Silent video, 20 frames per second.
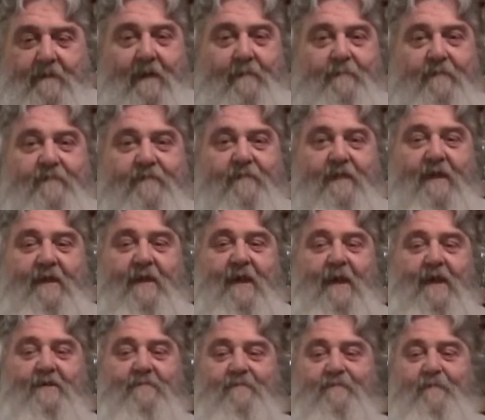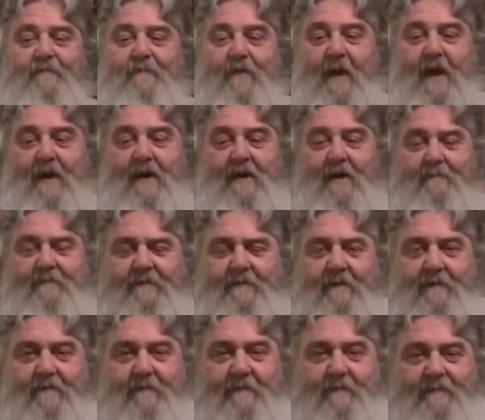that being said, guys, if you've had it, let me
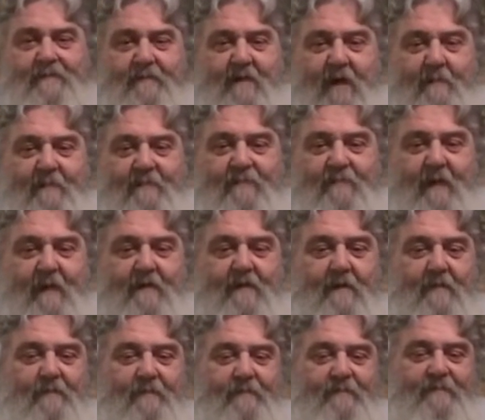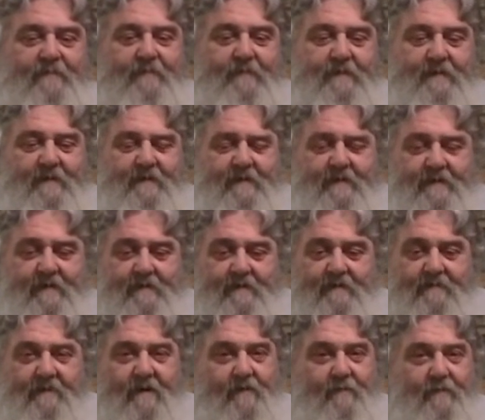know. Give me some comments back on this one, and
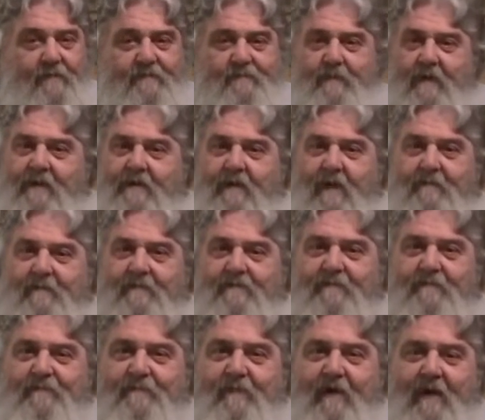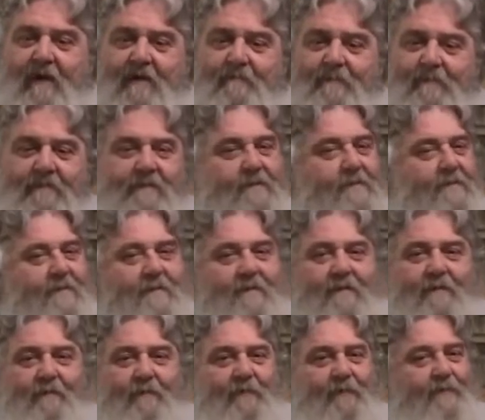as always, rate, comment, subscribe, and
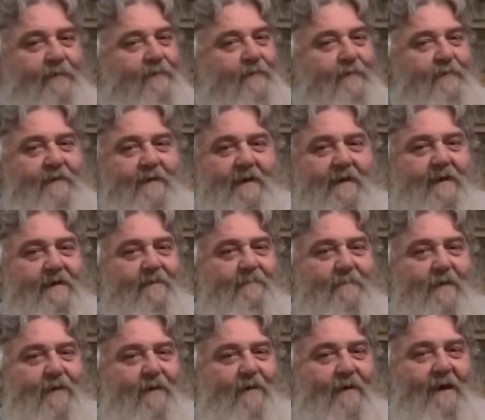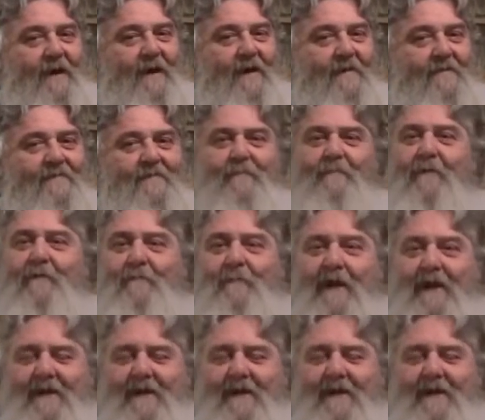we're gonna do it again tomorrow, guys. Come on